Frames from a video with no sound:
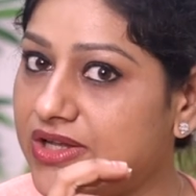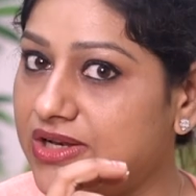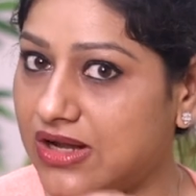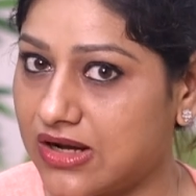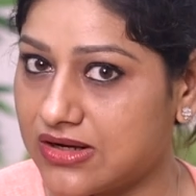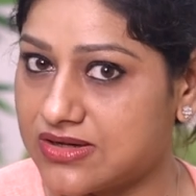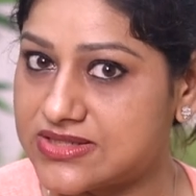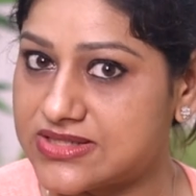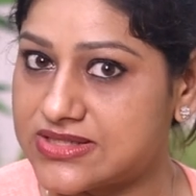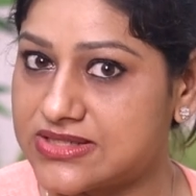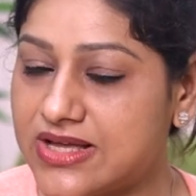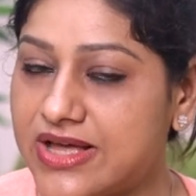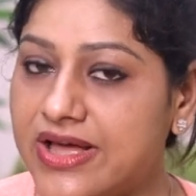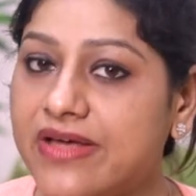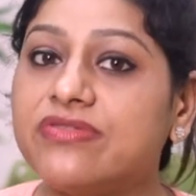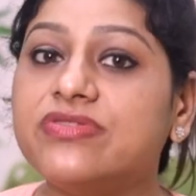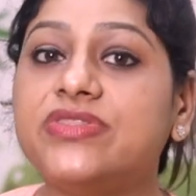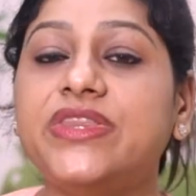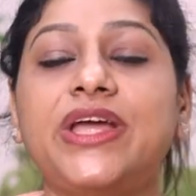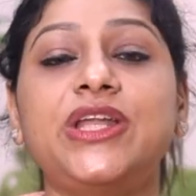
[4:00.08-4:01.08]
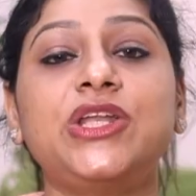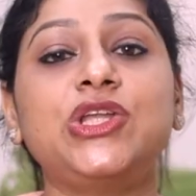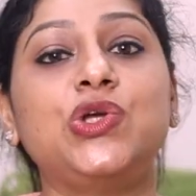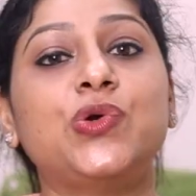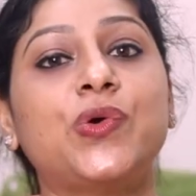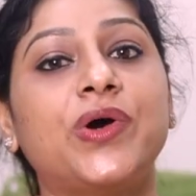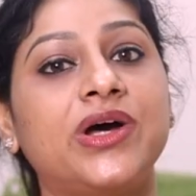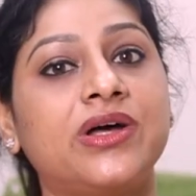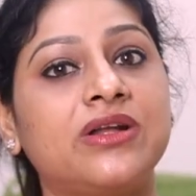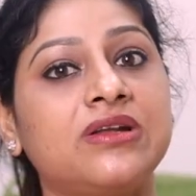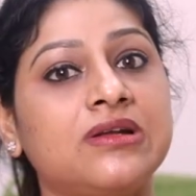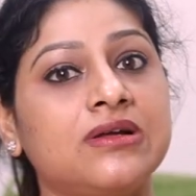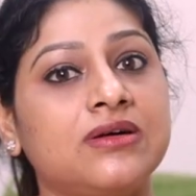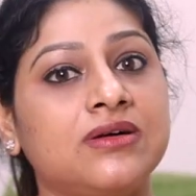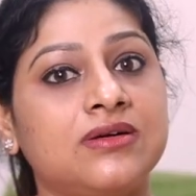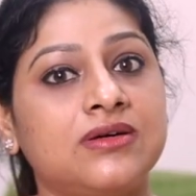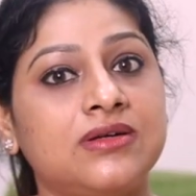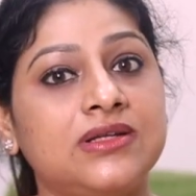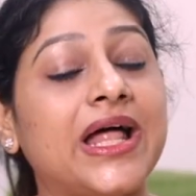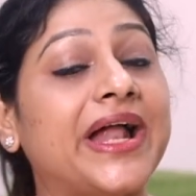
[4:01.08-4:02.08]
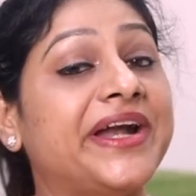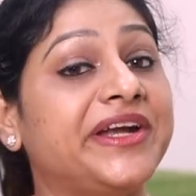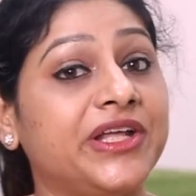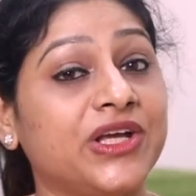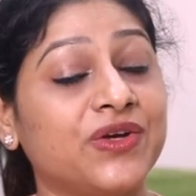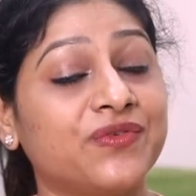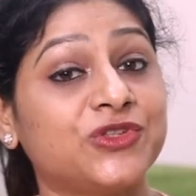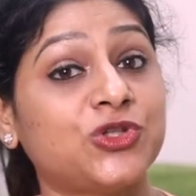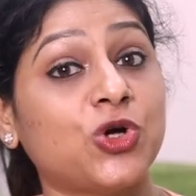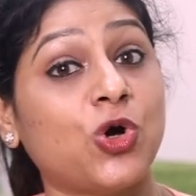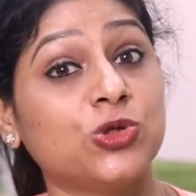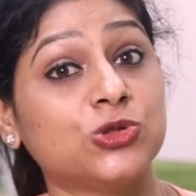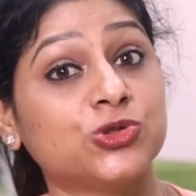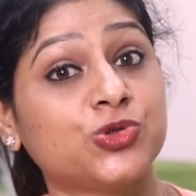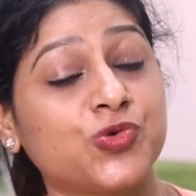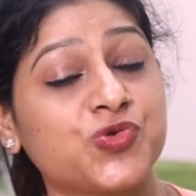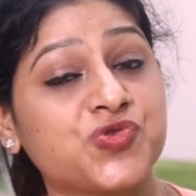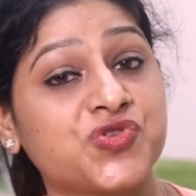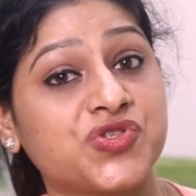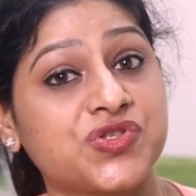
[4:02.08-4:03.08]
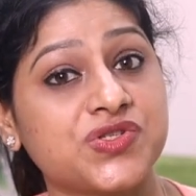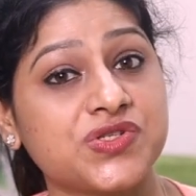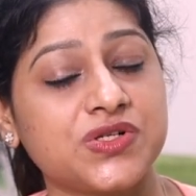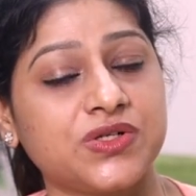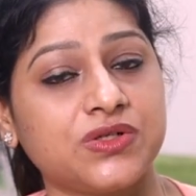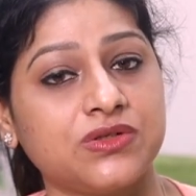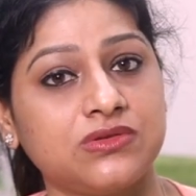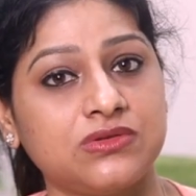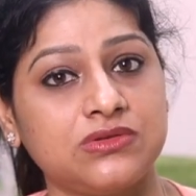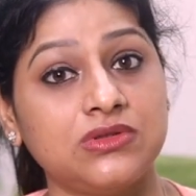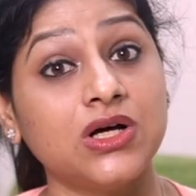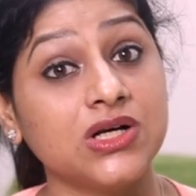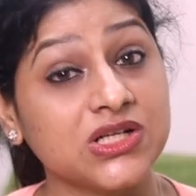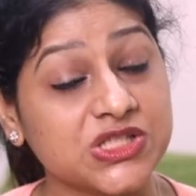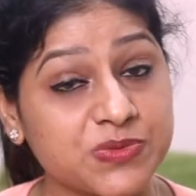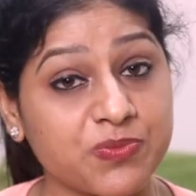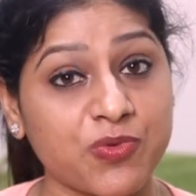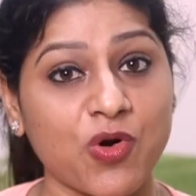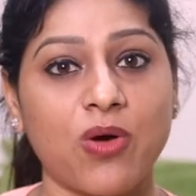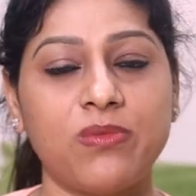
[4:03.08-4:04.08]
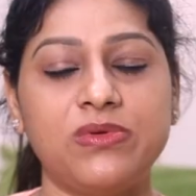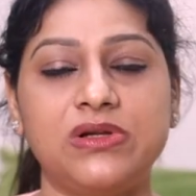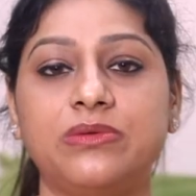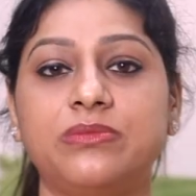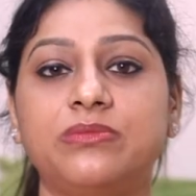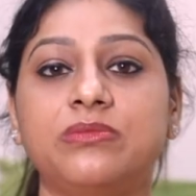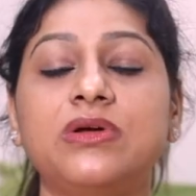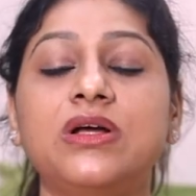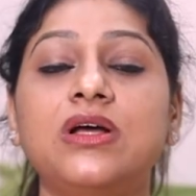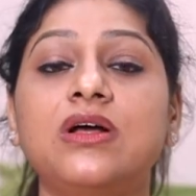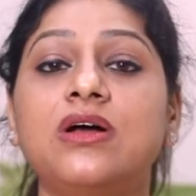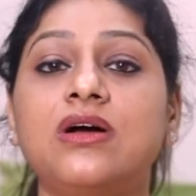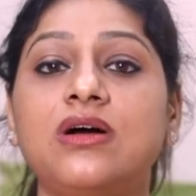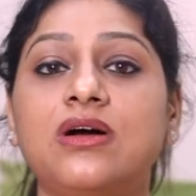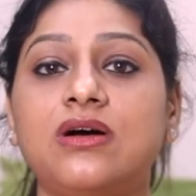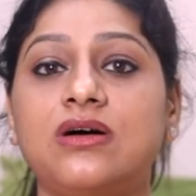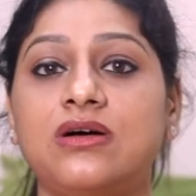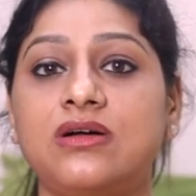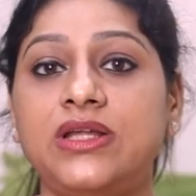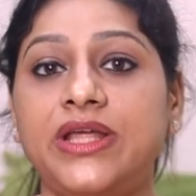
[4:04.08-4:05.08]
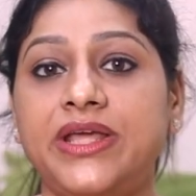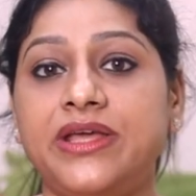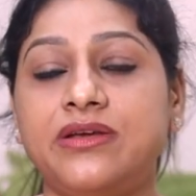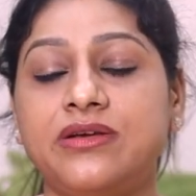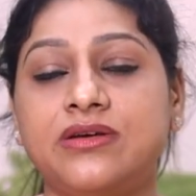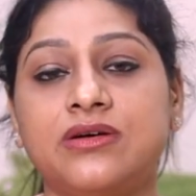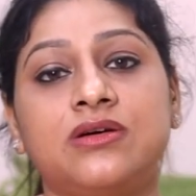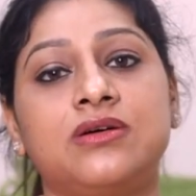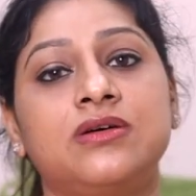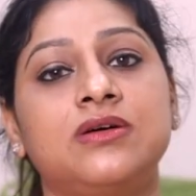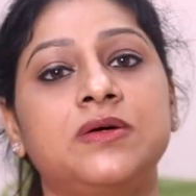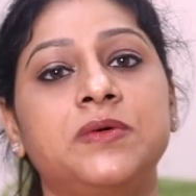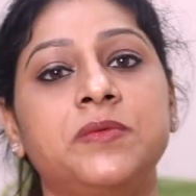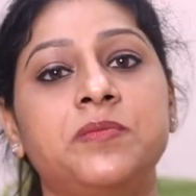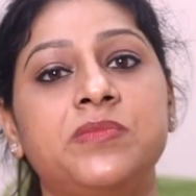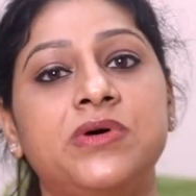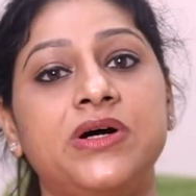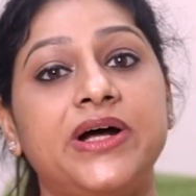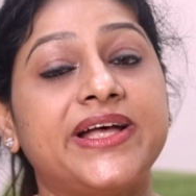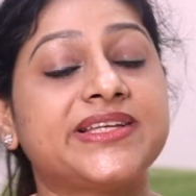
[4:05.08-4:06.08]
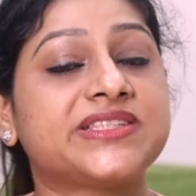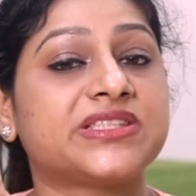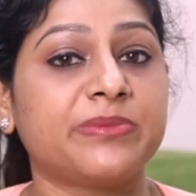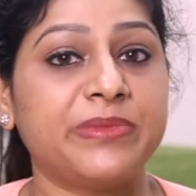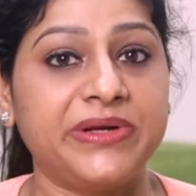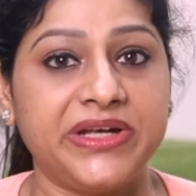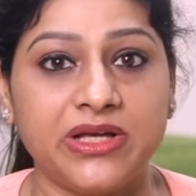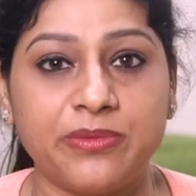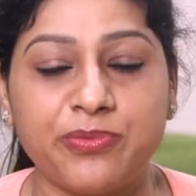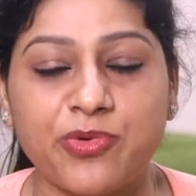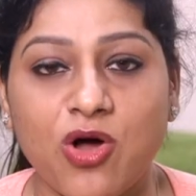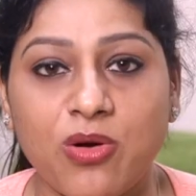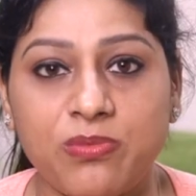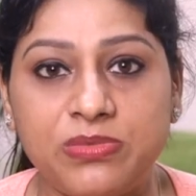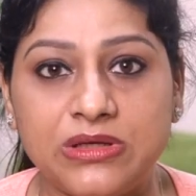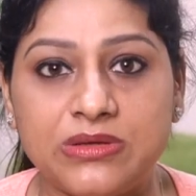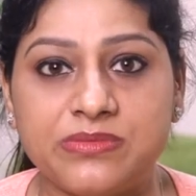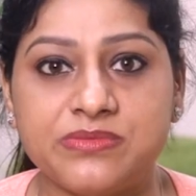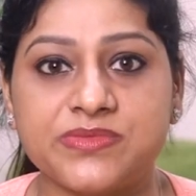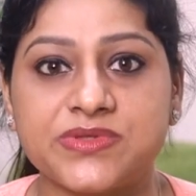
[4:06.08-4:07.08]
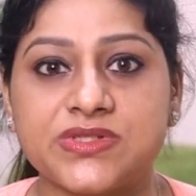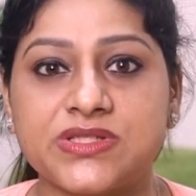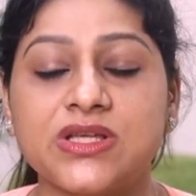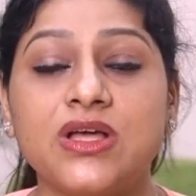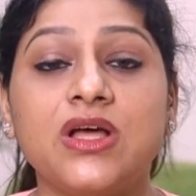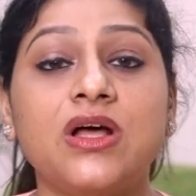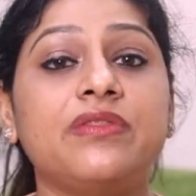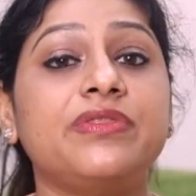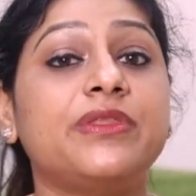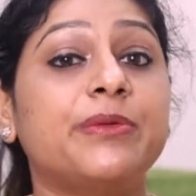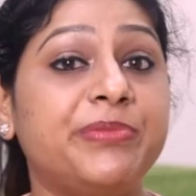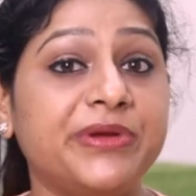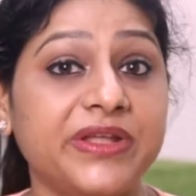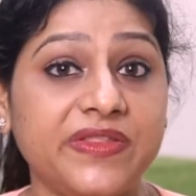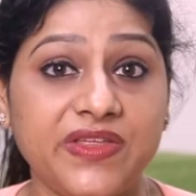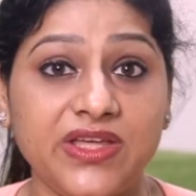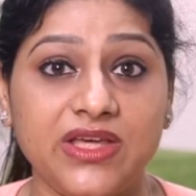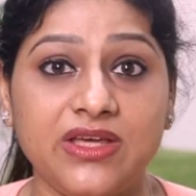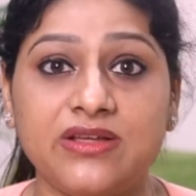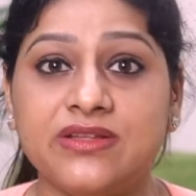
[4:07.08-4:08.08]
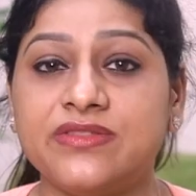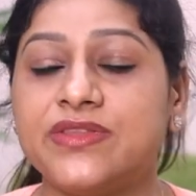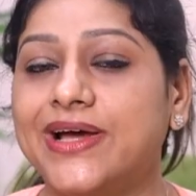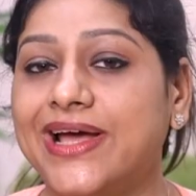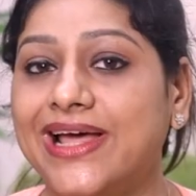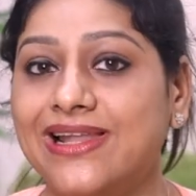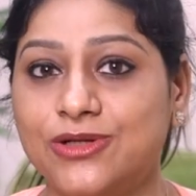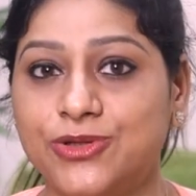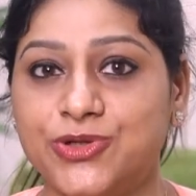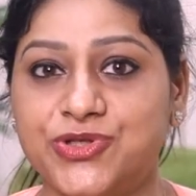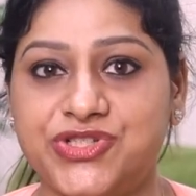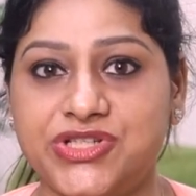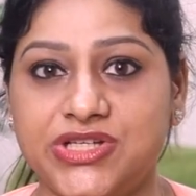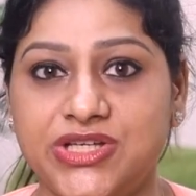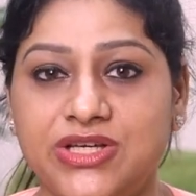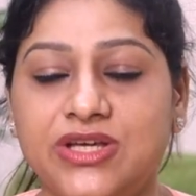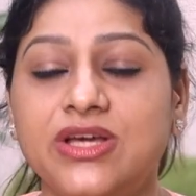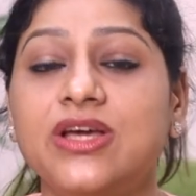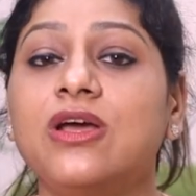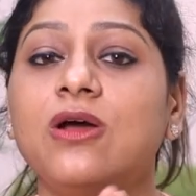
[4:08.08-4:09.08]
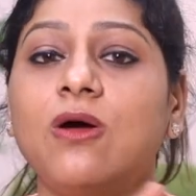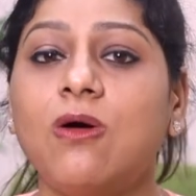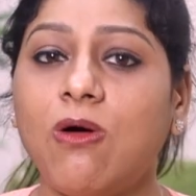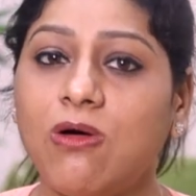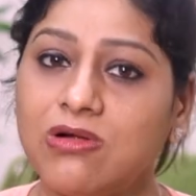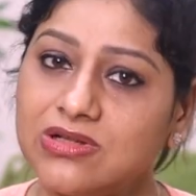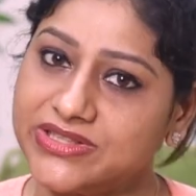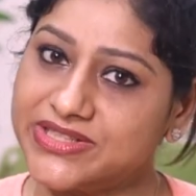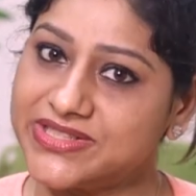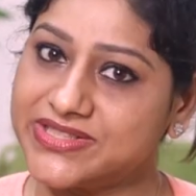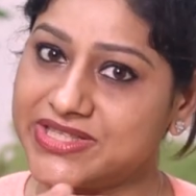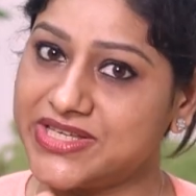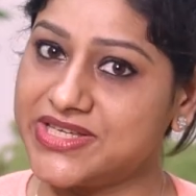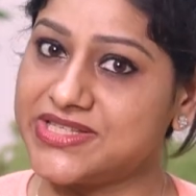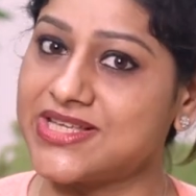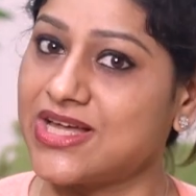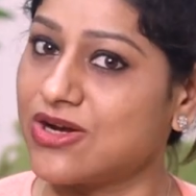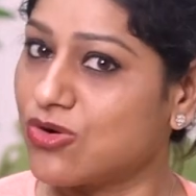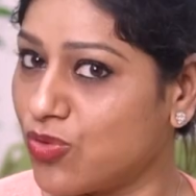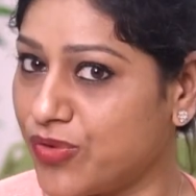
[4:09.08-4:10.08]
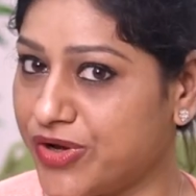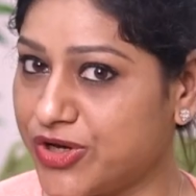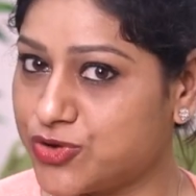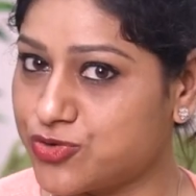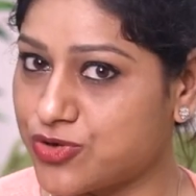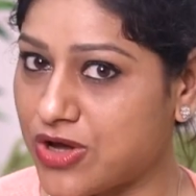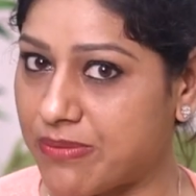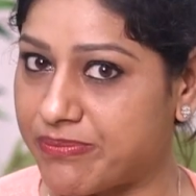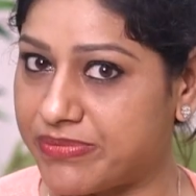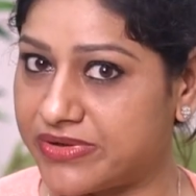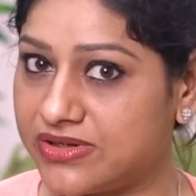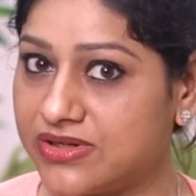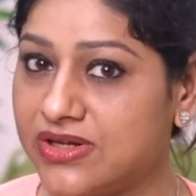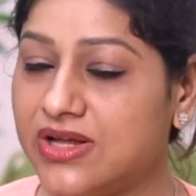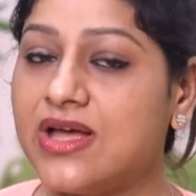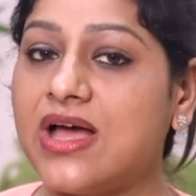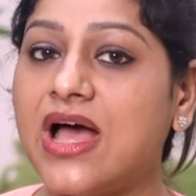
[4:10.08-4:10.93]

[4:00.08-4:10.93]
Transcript: the lungs, then you are landing with all those lungs problem, asthmatic problems, the breathing, the allergy, all these things are going to happen.